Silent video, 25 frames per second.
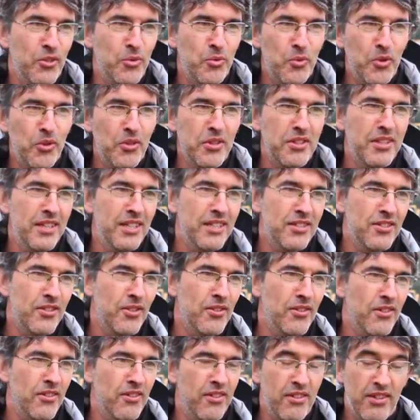the wood, in
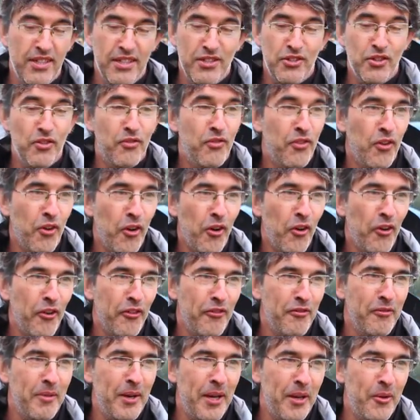the in the floor
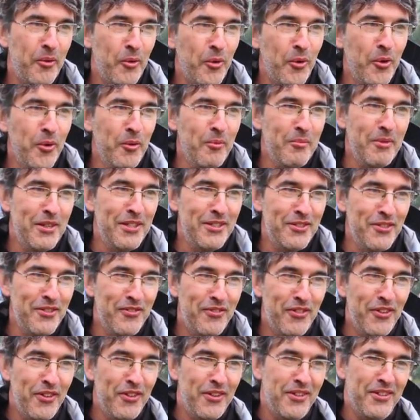of my room, in the
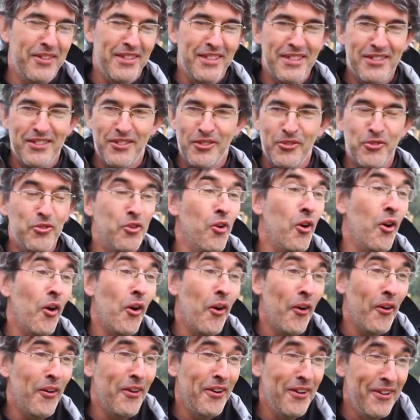in the
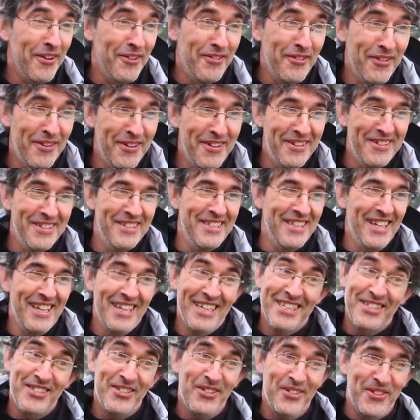door. Of, uh,
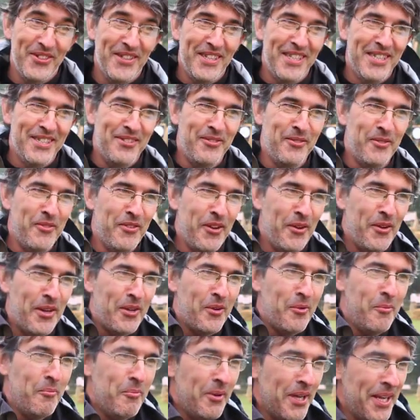so it's very
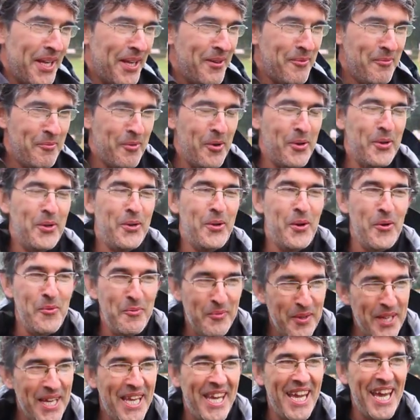compli
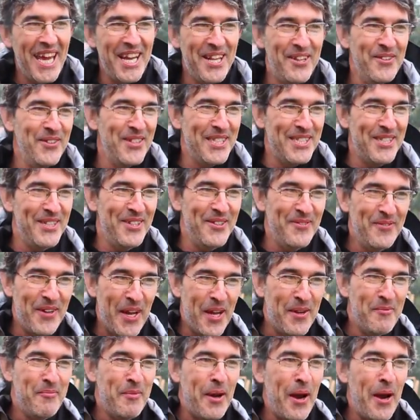complicated with uh, my